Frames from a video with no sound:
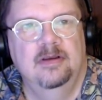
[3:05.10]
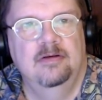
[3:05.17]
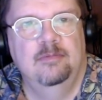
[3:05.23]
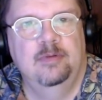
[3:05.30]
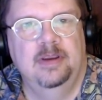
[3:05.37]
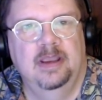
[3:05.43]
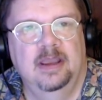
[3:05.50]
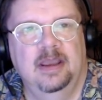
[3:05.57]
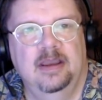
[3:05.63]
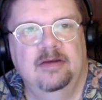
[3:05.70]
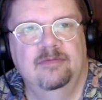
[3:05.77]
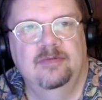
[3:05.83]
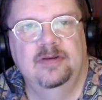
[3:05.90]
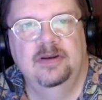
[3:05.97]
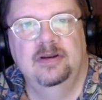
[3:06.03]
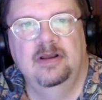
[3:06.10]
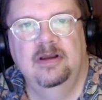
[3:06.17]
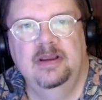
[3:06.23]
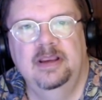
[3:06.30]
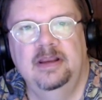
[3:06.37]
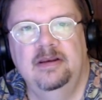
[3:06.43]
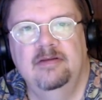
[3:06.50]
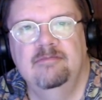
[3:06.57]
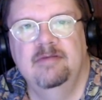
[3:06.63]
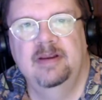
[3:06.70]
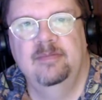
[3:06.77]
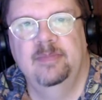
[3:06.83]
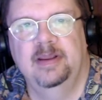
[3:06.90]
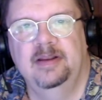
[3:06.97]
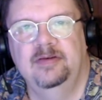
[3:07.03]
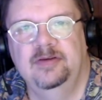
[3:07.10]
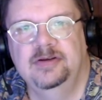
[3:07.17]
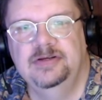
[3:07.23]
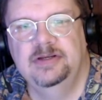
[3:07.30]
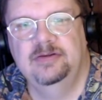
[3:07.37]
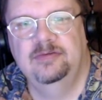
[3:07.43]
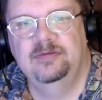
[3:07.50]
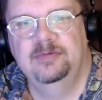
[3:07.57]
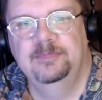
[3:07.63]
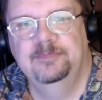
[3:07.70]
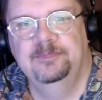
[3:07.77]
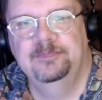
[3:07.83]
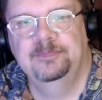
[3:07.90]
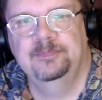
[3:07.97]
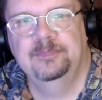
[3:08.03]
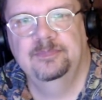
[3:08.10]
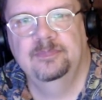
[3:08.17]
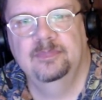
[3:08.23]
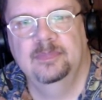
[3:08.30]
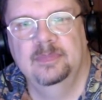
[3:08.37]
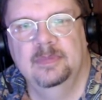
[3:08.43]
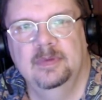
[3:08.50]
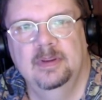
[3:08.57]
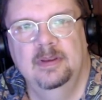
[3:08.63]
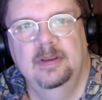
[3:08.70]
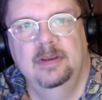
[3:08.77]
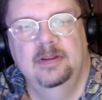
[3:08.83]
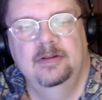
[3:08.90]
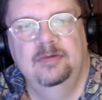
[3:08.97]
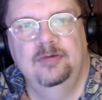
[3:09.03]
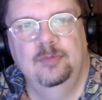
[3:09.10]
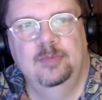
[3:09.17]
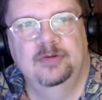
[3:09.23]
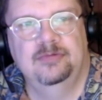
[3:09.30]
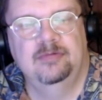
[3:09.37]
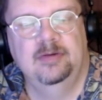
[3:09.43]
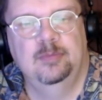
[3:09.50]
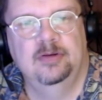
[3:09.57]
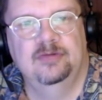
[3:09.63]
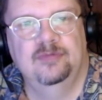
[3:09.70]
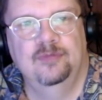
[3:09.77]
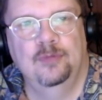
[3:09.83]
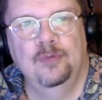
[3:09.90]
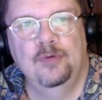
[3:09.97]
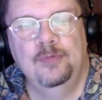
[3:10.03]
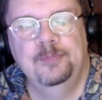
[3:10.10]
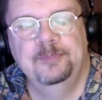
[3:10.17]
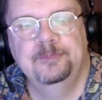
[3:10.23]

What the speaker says: we have 9 Renban digits, 2 plus 3 plus 4.